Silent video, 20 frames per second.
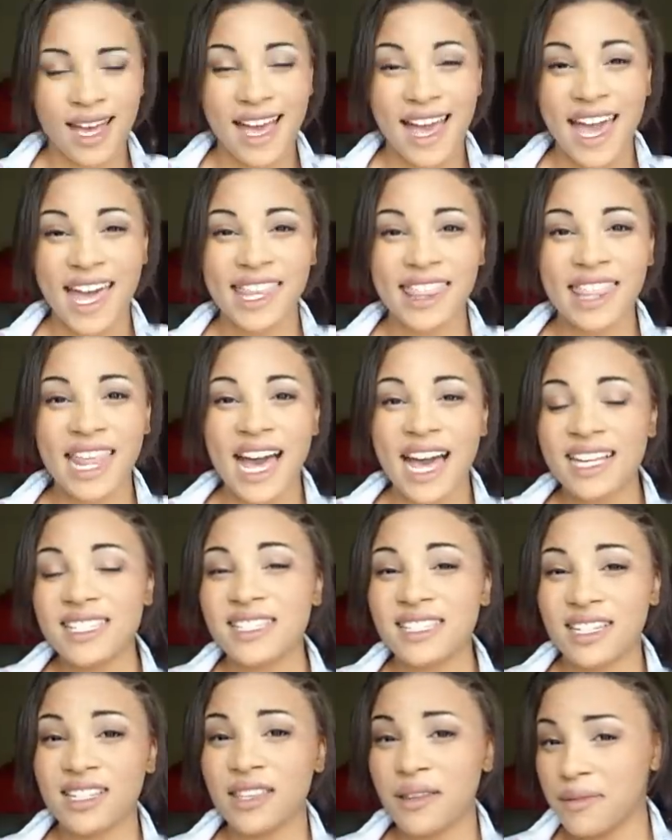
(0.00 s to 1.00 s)
And
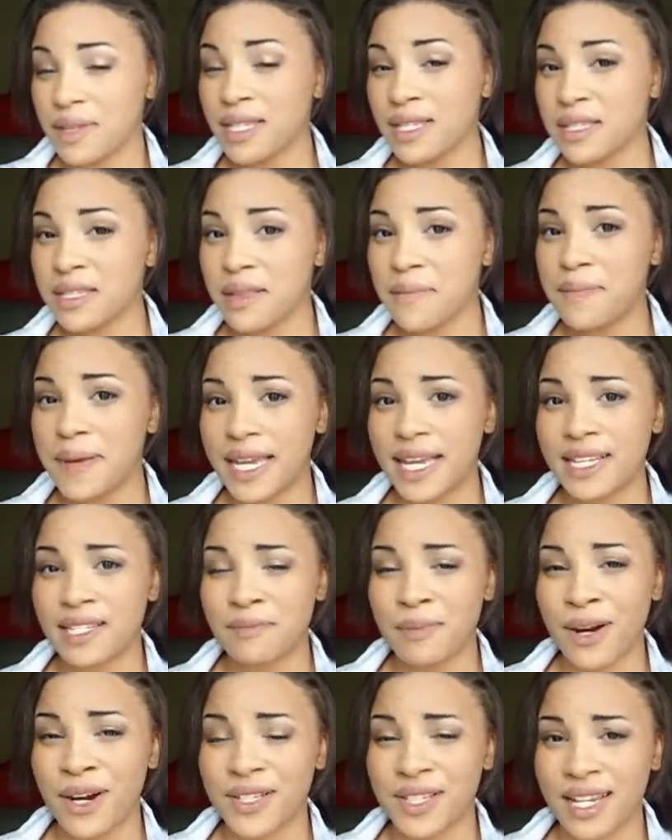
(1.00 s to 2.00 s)
last, and this is the biggest
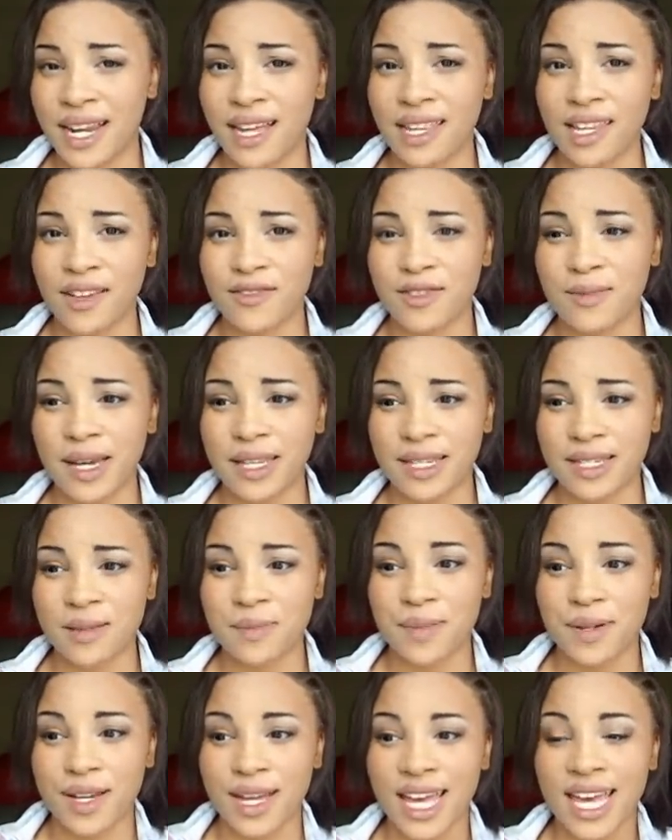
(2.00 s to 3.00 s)
part that I loved about this
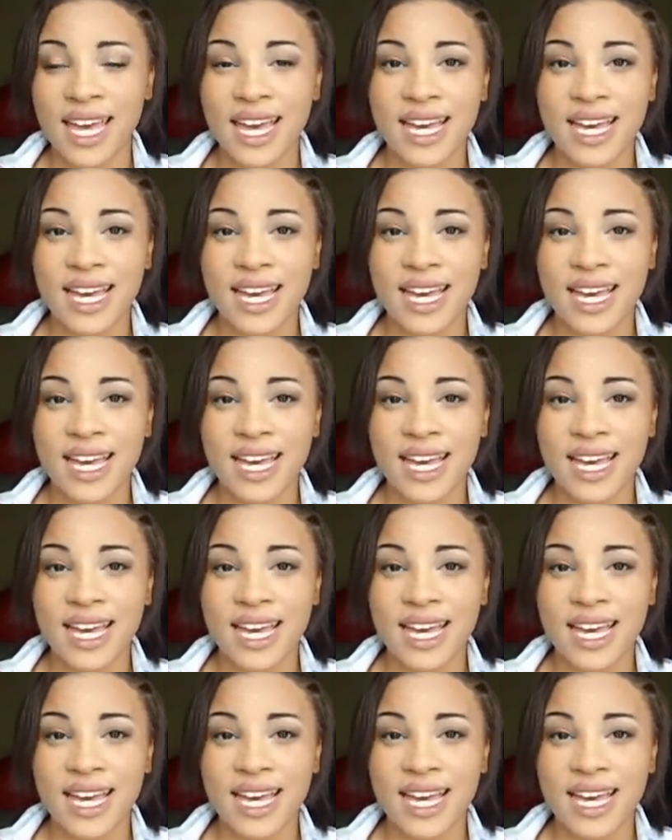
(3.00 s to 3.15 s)
book,